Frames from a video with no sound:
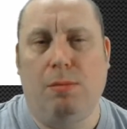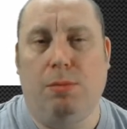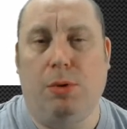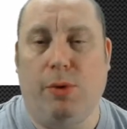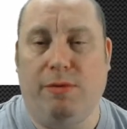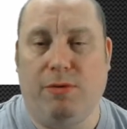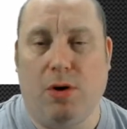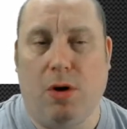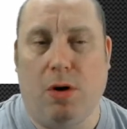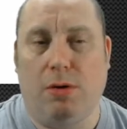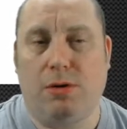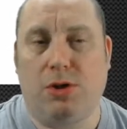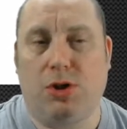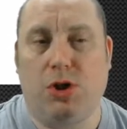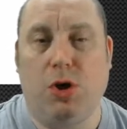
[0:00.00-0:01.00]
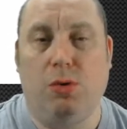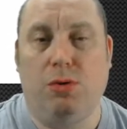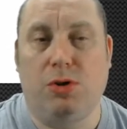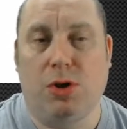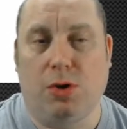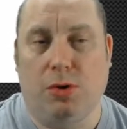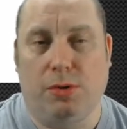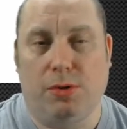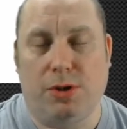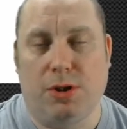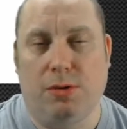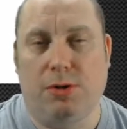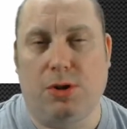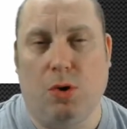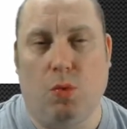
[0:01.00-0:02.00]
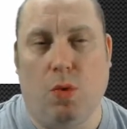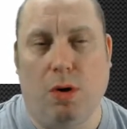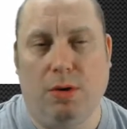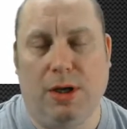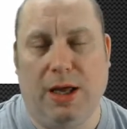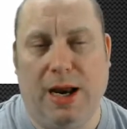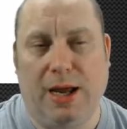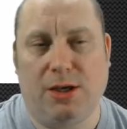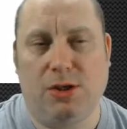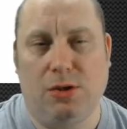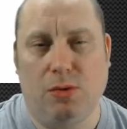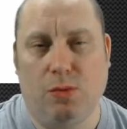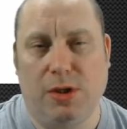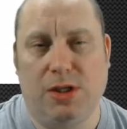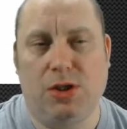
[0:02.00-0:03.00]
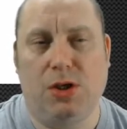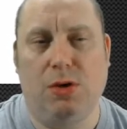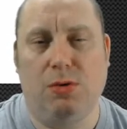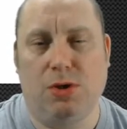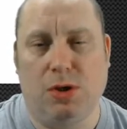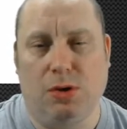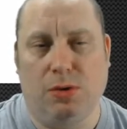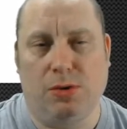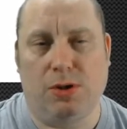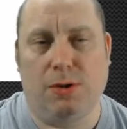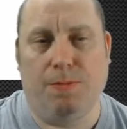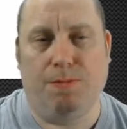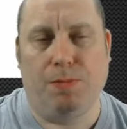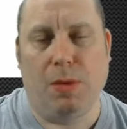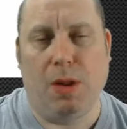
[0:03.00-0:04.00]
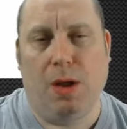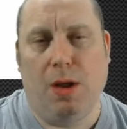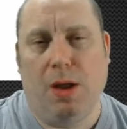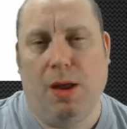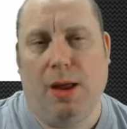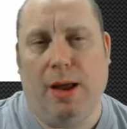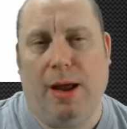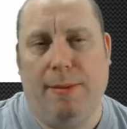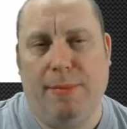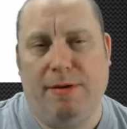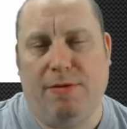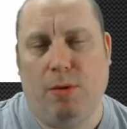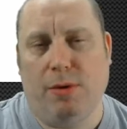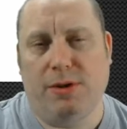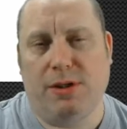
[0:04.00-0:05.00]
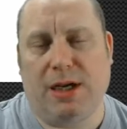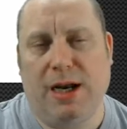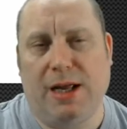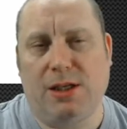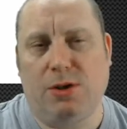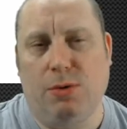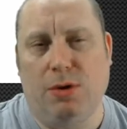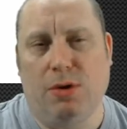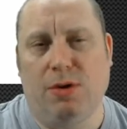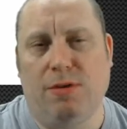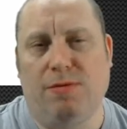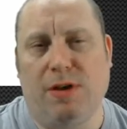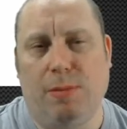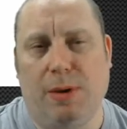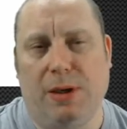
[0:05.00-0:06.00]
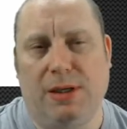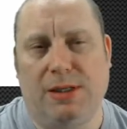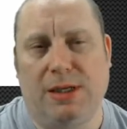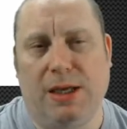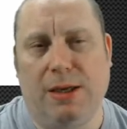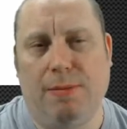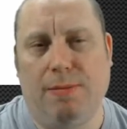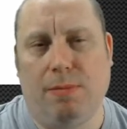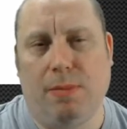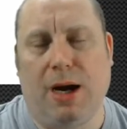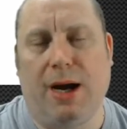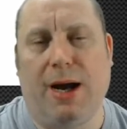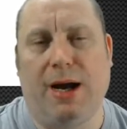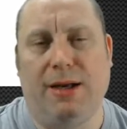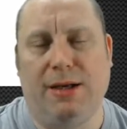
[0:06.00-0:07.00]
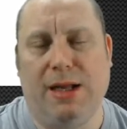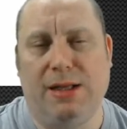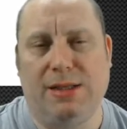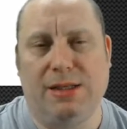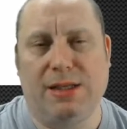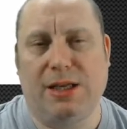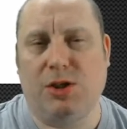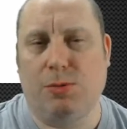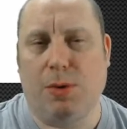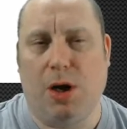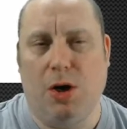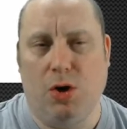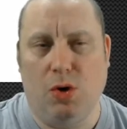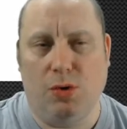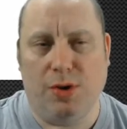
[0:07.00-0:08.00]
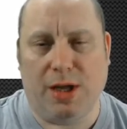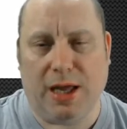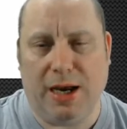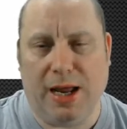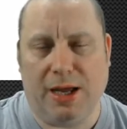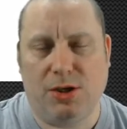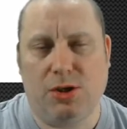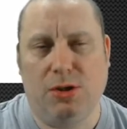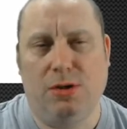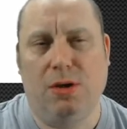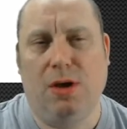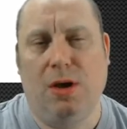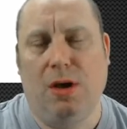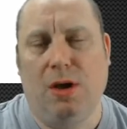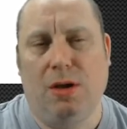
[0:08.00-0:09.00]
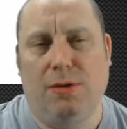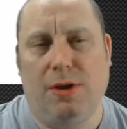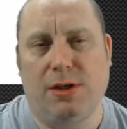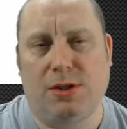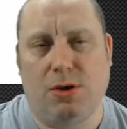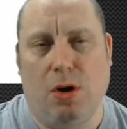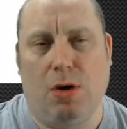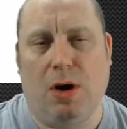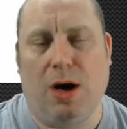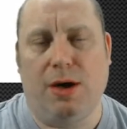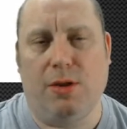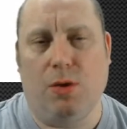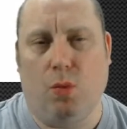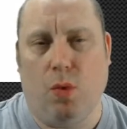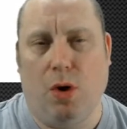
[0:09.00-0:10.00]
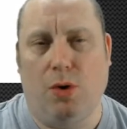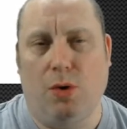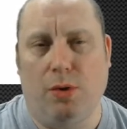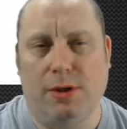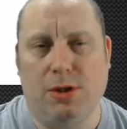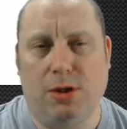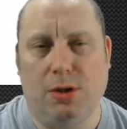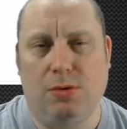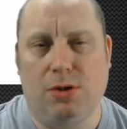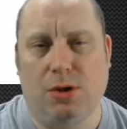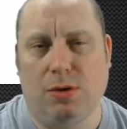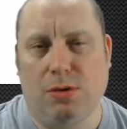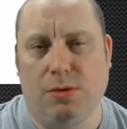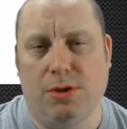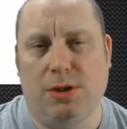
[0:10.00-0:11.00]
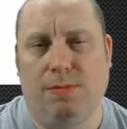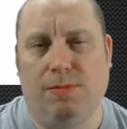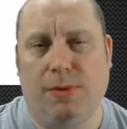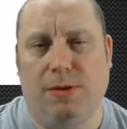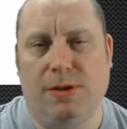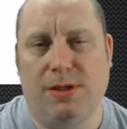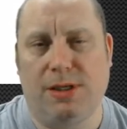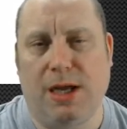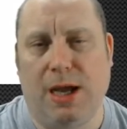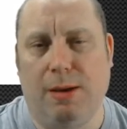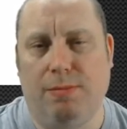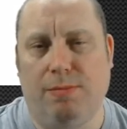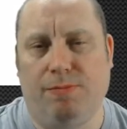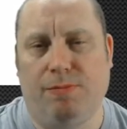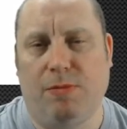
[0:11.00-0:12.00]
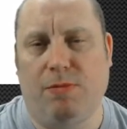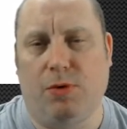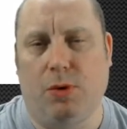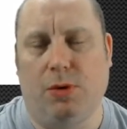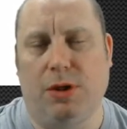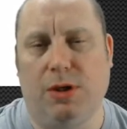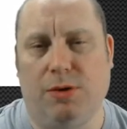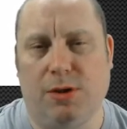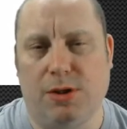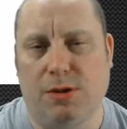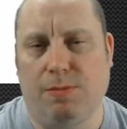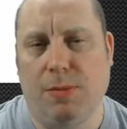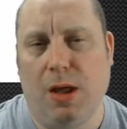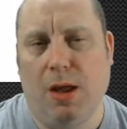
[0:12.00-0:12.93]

but we've got 2 tunnels. So one connection with 2 tunnels. If I want to connect to another VPC, I need to set up another connection that's got either 1 or 2 tunnels, and the same for all the others.